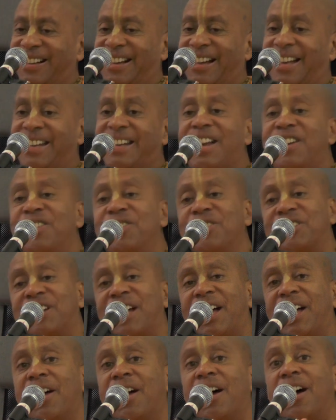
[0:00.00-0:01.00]
And then you
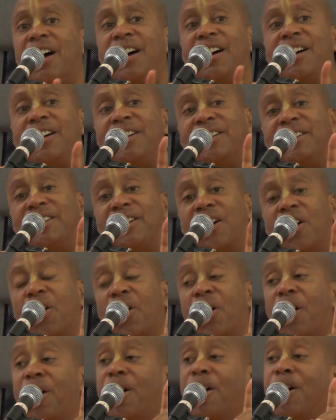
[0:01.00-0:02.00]
say,
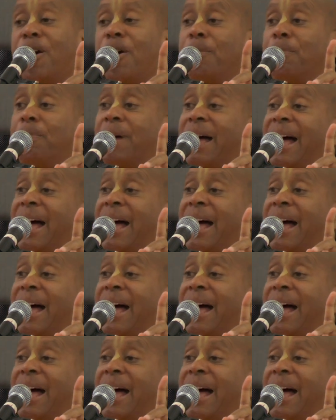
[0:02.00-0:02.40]
all